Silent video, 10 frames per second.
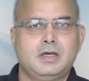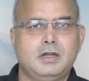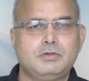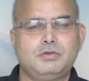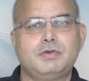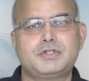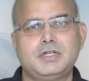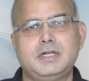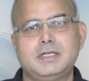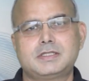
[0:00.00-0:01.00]
Now the
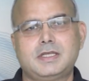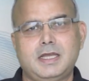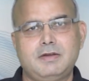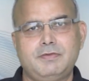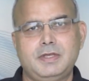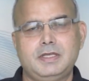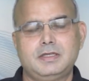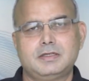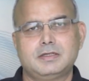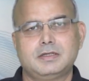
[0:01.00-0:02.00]
question is, can we
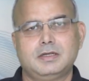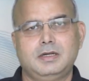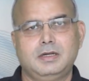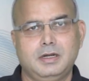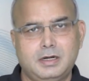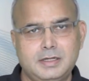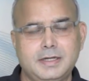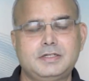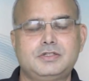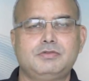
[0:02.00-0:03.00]
learn
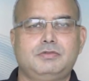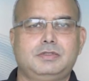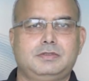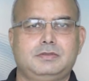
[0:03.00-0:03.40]
attitude?